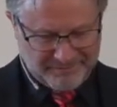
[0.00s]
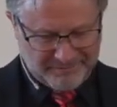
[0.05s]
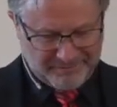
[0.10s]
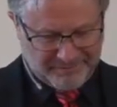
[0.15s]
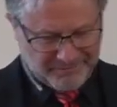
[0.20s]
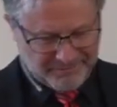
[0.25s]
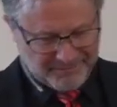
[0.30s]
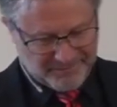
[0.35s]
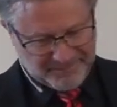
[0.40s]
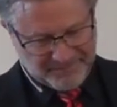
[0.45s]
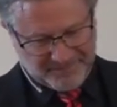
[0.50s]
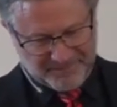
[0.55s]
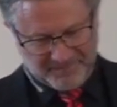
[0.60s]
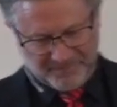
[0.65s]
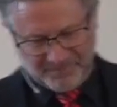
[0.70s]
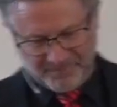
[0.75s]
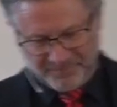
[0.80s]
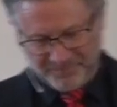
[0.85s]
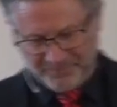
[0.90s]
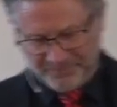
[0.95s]

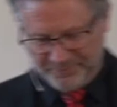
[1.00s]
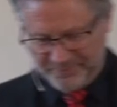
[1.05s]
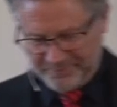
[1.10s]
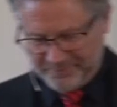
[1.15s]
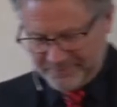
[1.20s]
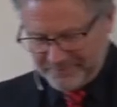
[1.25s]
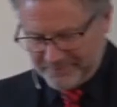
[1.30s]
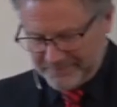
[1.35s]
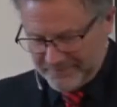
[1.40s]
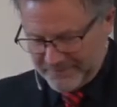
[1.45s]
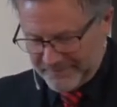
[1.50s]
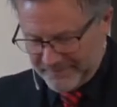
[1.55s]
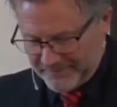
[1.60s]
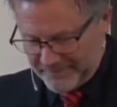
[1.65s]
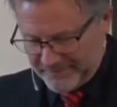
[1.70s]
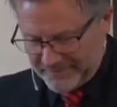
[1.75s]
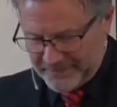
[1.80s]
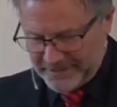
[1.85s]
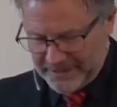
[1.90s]
(silence)